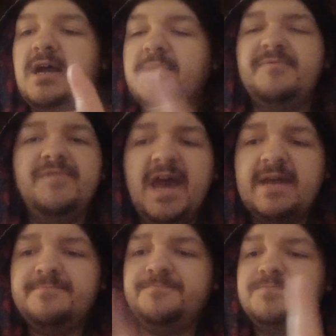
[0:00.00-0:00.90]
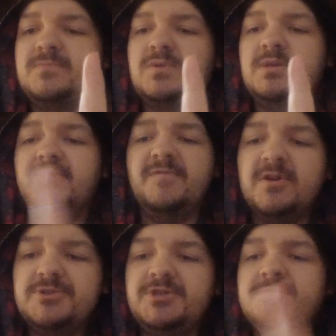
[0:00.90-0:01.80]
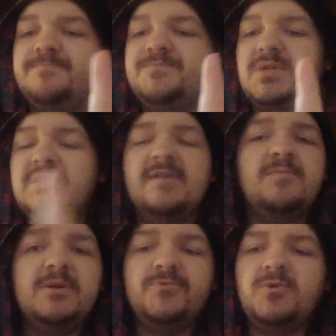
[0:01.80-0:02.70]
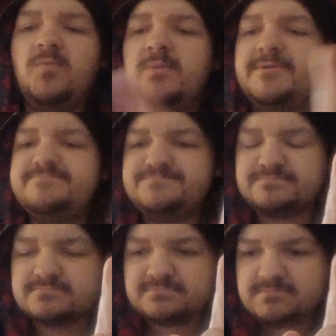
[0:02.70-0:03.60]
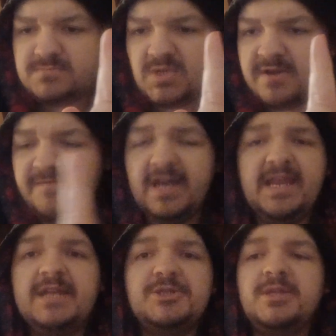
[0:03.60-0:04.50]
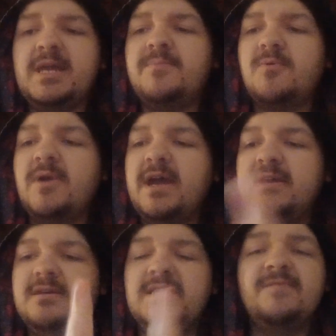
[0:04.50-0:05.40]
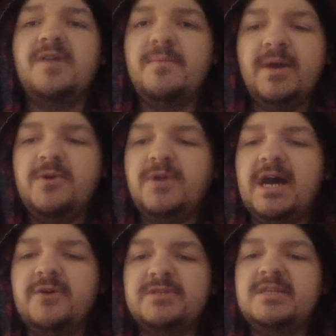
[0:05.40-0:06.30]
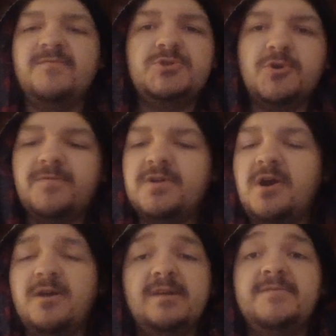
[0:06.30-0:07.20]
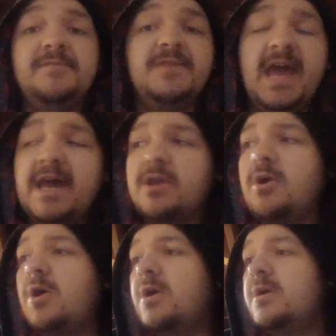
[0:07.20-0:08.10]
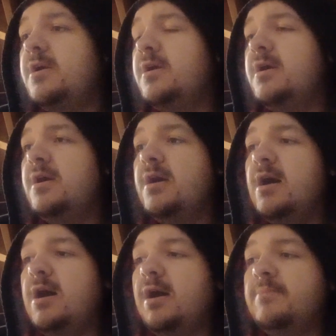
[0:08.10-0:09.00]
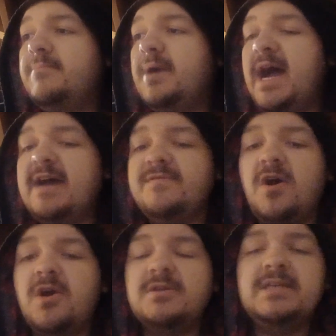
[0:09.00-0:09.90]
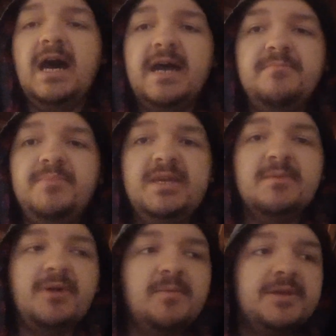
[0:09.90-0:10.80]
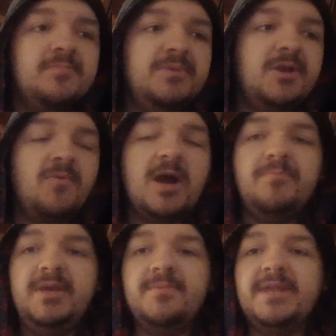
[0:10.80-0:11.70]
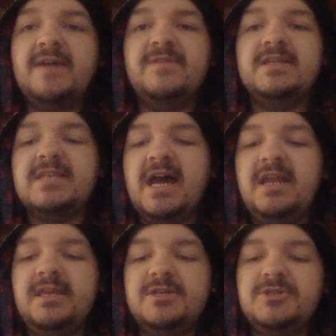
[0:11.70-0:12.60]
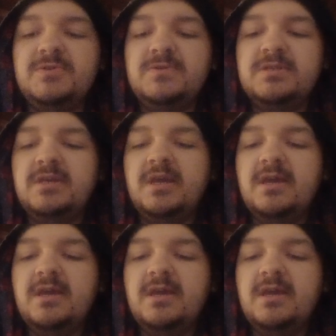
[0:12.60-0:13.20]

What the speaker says: I'm fat, I'm a virgin, never been with a woman, financially I'm a wreck, never had my own house, never drove a car, never even had a car, I have a hard time being in public and being around people and having anxiety issues,